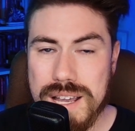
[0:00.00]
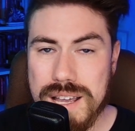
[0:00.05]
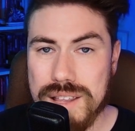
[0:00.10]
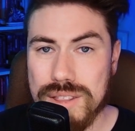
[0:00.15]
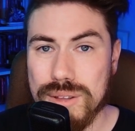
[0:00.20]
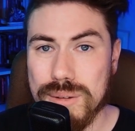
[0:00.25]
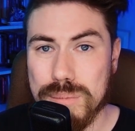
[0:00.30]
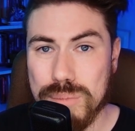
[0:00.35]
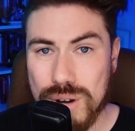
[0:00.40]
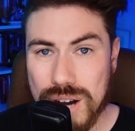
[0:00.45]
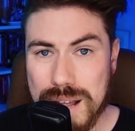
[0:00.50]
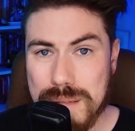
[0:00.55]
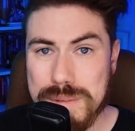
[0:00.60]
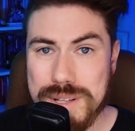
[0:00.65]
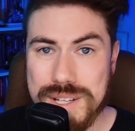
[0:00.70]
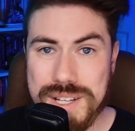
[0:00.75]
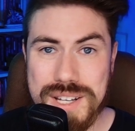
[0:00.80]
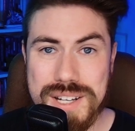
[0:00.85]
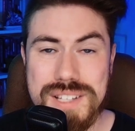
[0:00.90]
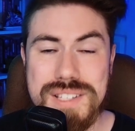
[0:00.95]
They're
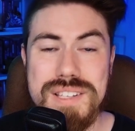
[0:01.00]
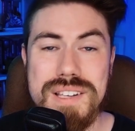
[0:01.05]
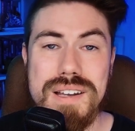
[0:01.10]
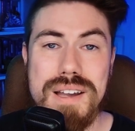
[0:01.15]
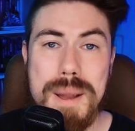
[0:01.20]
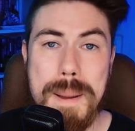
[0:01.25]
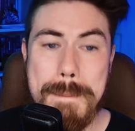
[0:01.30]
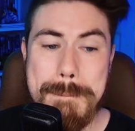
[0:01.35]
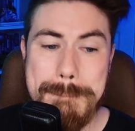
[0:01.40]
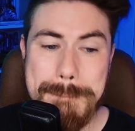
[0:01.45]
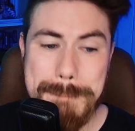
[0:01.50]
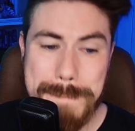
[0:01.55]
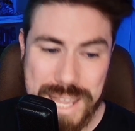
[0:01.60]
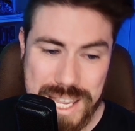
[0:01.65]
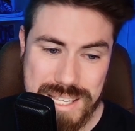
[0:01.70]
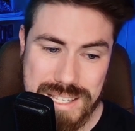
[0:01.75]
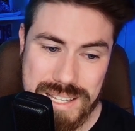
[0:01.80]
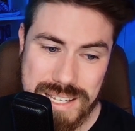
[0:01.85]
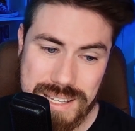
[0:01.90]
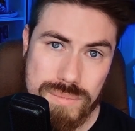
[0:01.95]
probably going to say
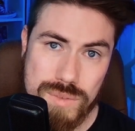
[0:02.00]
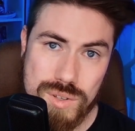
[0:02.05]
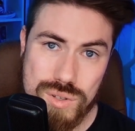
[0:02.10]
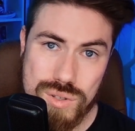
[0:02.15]
busy.